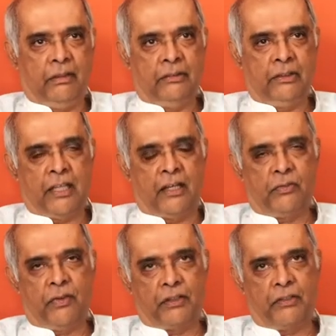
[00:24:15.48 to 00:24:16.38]

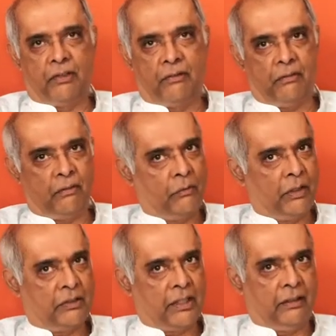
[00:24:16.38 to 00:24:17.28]
Satisfaction on
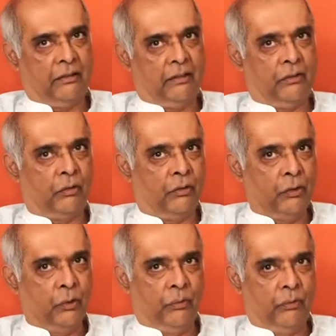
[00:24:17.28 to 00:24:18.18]
one side that you could
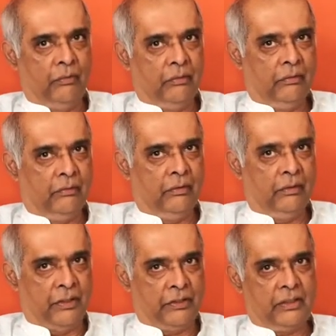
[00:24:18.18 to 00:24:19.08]
do
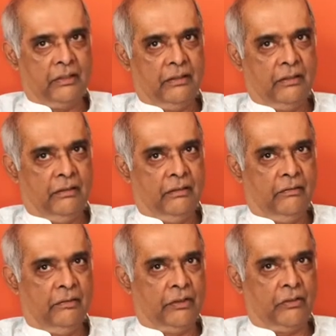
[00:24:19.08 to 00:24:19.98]
this,
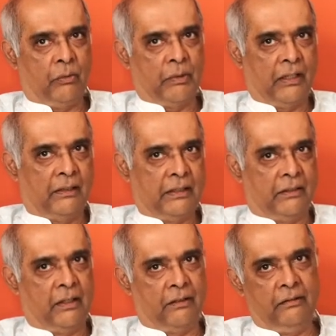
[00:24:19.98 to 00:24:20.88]
which nobody else
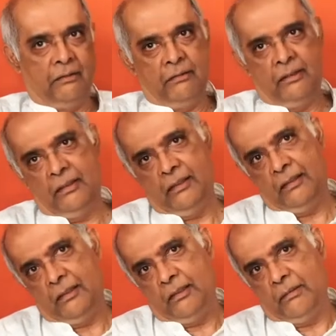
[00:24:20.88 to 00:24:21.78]
had done,
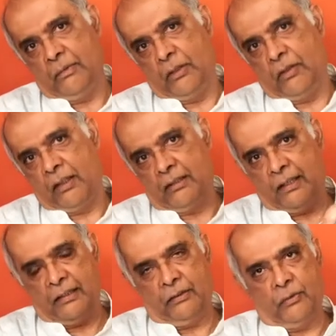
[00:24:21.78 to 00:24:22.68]
but on the other
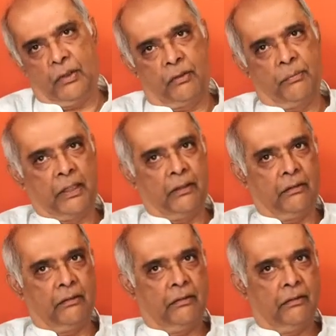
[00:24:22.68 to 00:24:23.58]
hand, you were not making
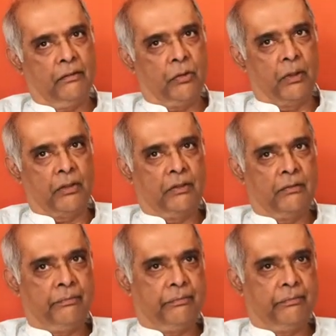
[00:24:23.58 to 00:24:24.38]
too much.